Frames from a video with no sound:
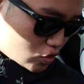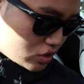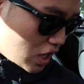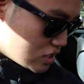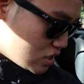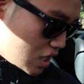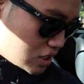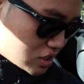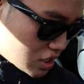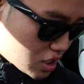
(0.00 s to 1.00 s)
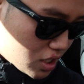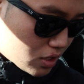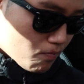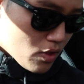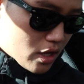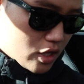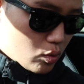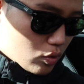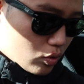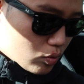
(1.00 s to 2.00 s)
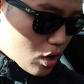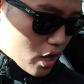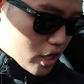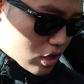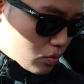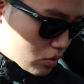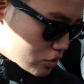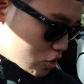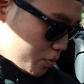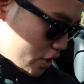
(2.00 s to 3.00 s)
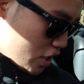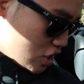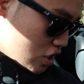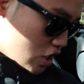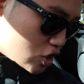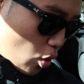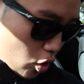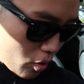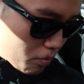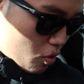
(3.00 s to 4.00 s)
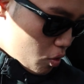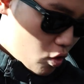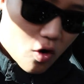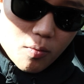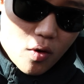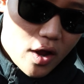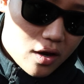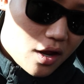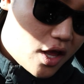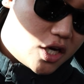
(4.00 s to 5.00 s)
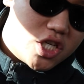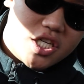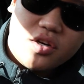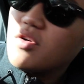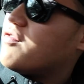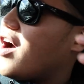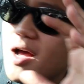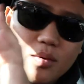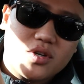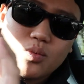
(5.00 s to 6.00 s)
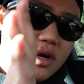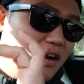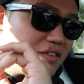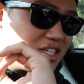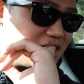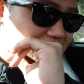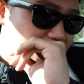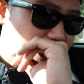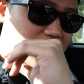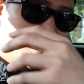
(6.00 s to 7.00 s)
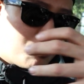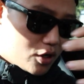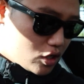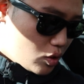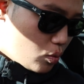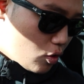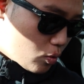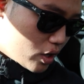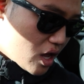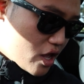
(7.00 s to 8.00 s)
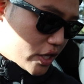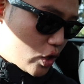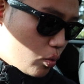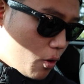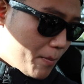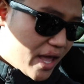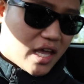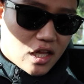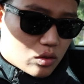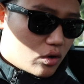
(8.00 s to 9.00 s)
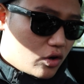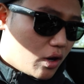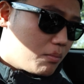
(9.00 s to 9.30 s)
2018. He will, he will experience such horrible, horrible energy or, vi- or whatever she said. She said, but you will, you will make it through.